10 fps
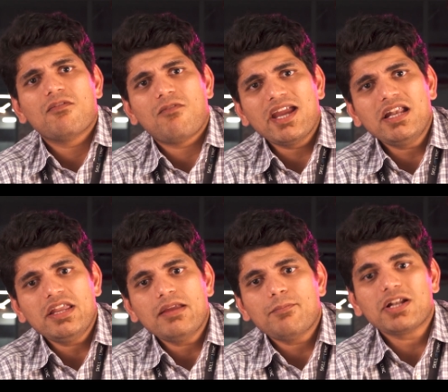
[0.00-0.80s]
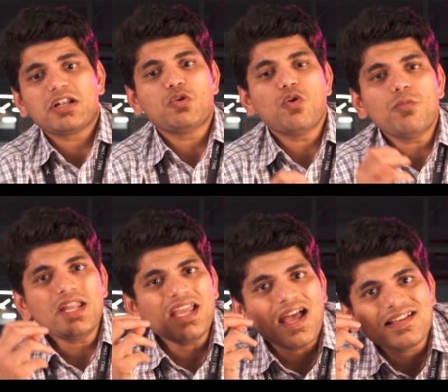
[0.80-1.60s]
widely but
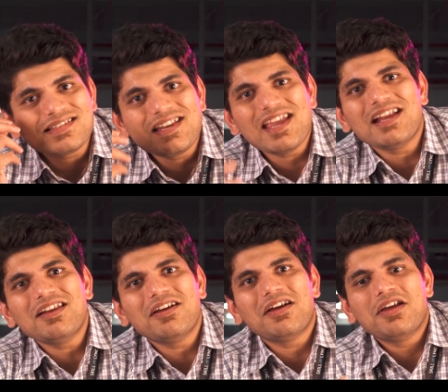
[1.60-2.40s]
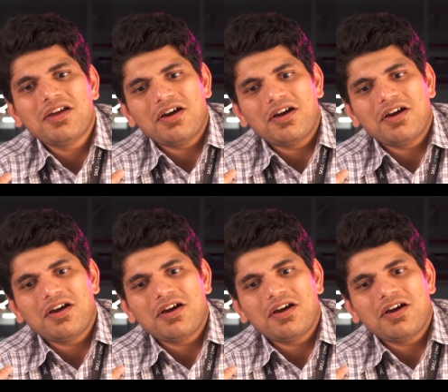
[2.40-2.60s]
nobody has taken a